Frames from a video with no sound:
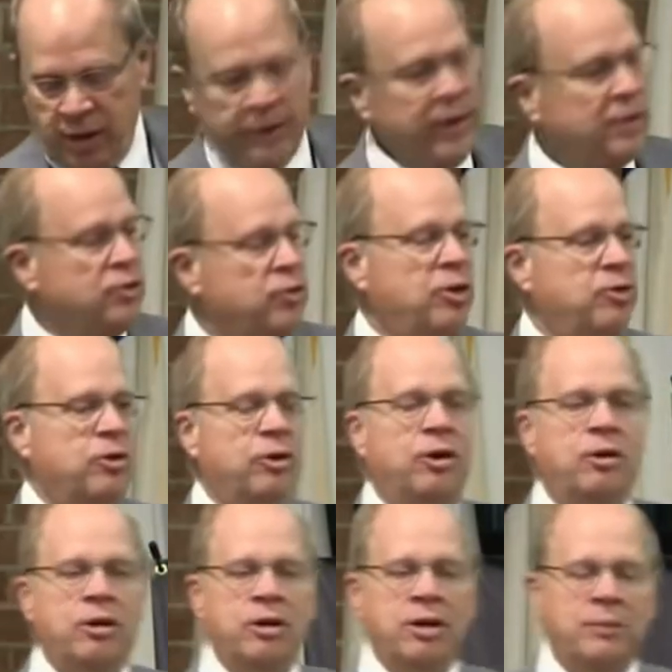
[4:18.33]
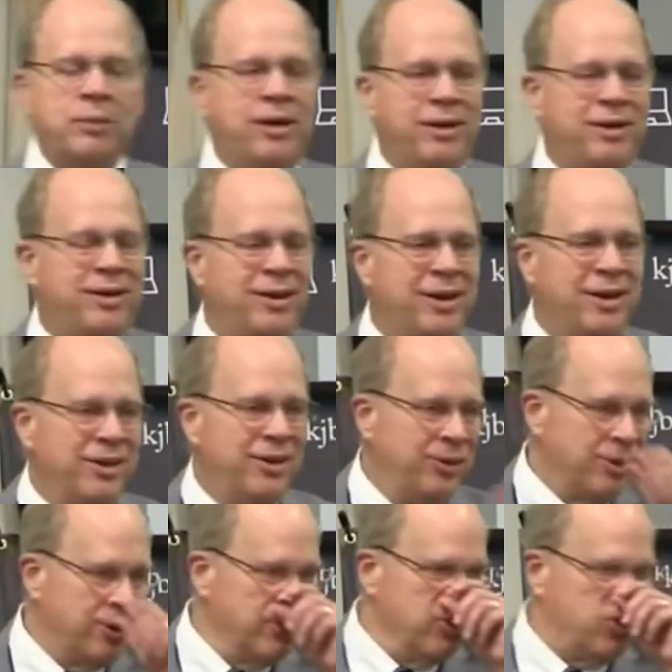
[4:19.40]
And that says it all. I mean,
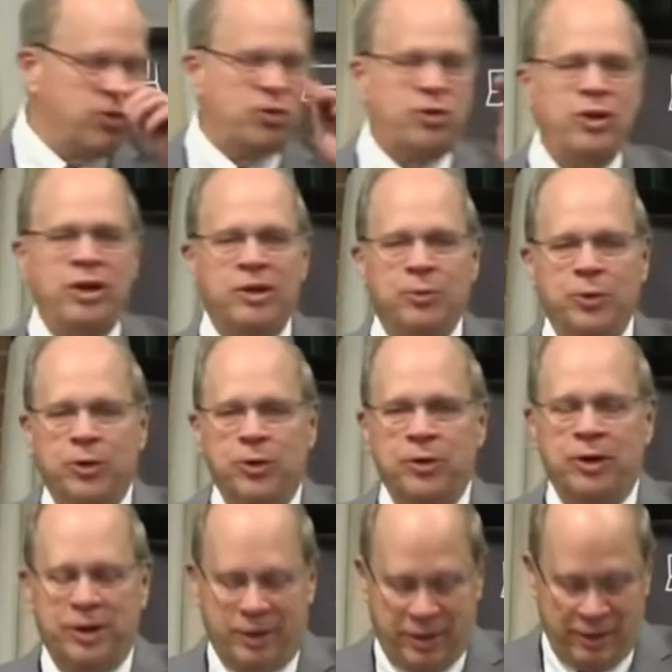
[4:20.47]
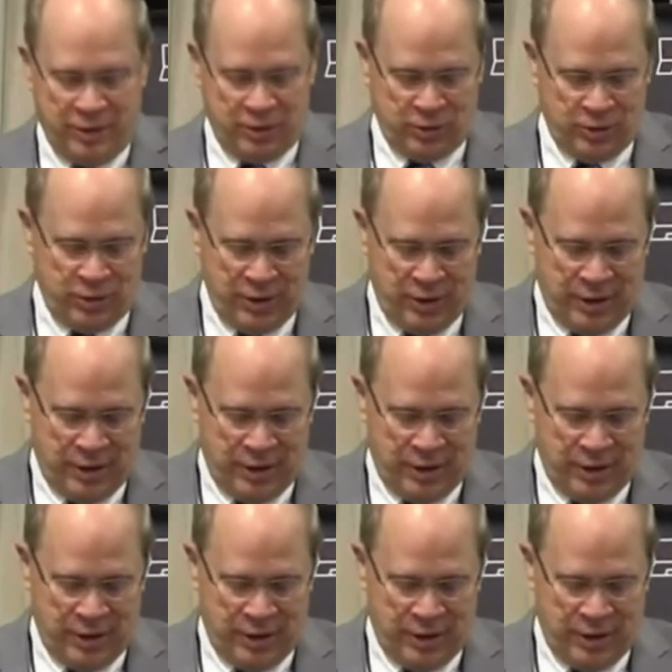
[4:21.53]
you can see it with your eyes.